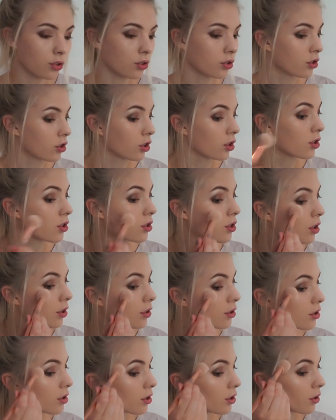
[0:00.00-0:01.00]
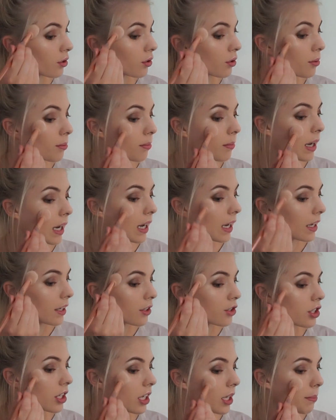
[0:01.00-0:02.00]
just onto my
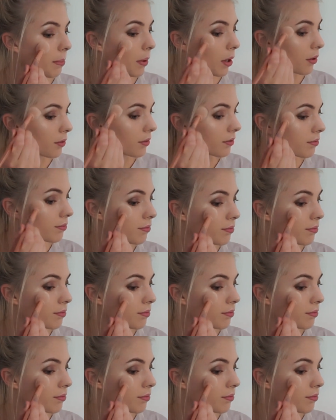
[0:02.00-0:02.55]
cheekbone.